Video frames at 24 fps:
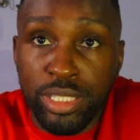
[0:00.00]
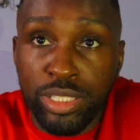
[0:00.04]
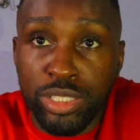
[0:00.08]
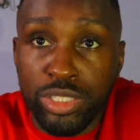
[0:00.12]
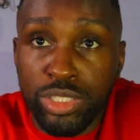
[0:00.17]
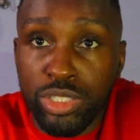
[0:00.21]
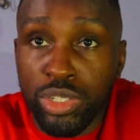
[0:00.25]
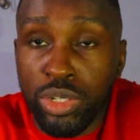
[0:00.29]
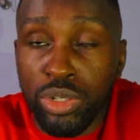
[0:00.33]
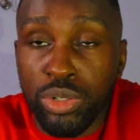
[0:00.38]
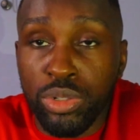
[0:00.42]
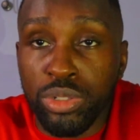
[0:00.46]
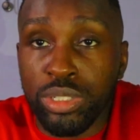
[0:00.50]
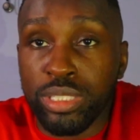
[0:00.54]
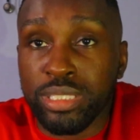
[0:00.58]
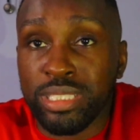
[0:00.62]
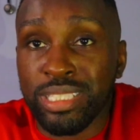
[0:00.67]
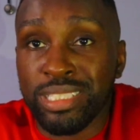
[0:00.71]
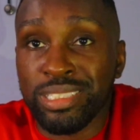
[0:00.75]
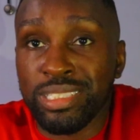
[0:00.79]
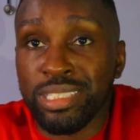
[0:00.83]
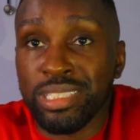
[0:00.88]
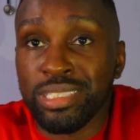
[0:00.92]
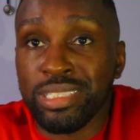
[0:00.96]
So
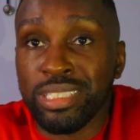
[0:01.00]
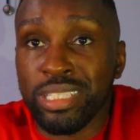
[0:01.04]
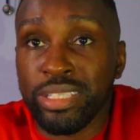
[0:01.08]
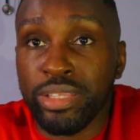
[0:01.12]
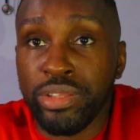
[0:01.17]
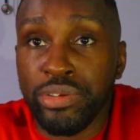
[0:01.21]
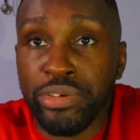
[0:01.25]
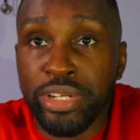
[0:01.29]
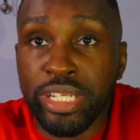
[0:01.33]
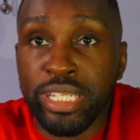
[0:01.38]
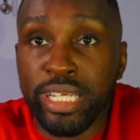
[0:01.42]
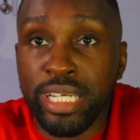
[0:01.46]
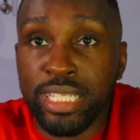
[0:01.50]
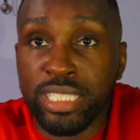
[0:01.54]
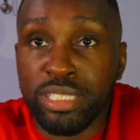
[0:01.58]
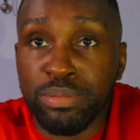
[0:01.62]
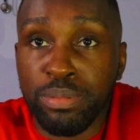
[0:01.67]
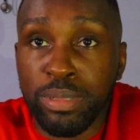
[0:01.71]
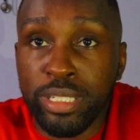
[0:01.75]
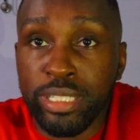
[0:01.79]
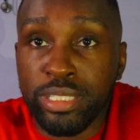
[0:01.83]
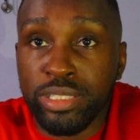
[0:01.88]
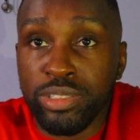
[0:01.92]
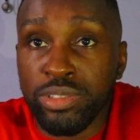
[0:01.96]
since it's a 3-day
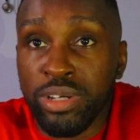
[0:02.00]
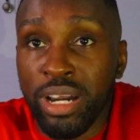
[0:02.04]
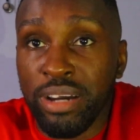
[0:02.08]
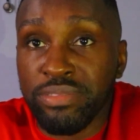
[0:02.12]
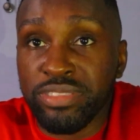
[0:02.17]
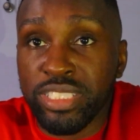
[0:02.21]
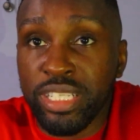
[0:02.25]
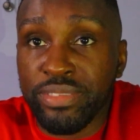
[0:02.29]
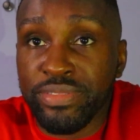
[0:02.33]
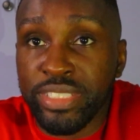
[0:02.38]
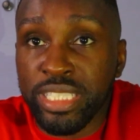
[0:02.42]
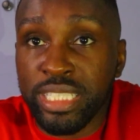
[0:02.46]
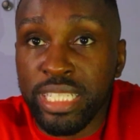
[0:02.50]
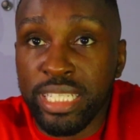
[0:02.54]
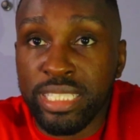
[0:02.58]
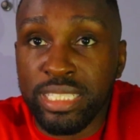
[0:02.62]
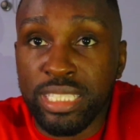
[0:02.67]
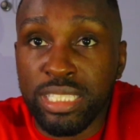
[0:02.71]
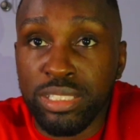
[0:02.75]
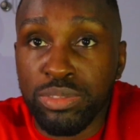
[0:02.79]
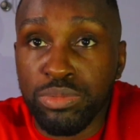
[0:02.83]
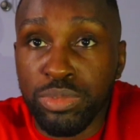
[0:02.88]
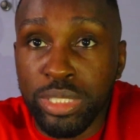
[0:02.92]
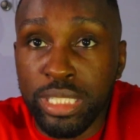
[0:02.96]
split, you have 7
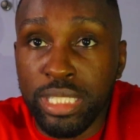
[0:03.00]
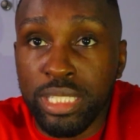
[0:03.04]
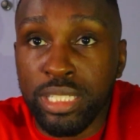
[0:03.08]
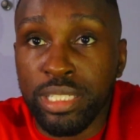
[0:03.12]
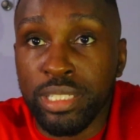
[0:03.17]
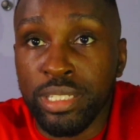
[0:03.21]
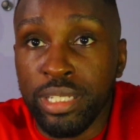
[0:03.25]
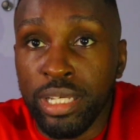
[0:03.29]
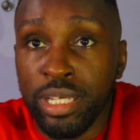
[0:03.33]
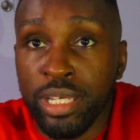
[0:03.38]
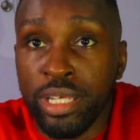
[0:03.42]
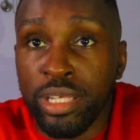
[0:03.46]
days in a week.